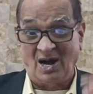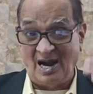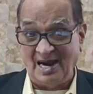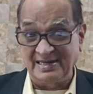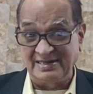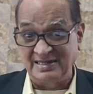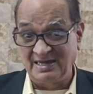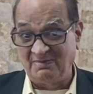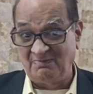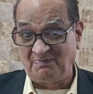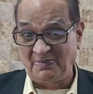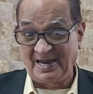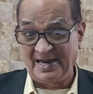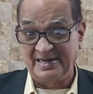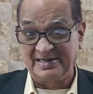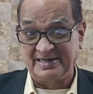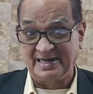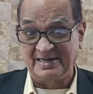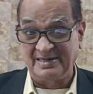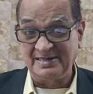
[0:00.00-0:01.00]
got the
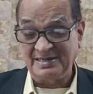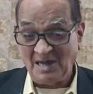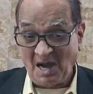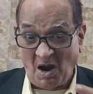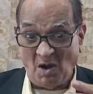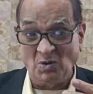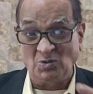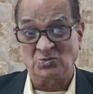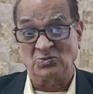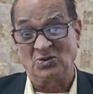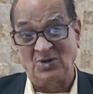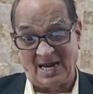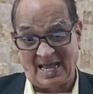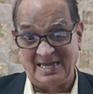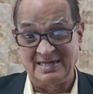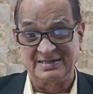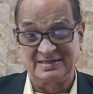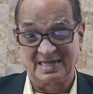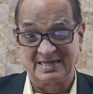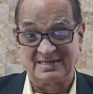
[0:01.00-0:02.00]
patent, how to
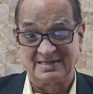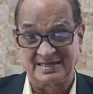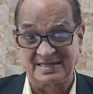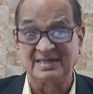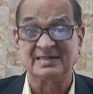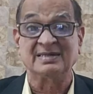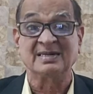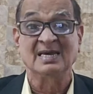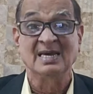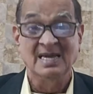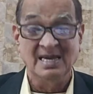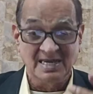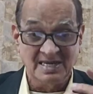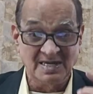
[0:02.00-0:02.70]
license it?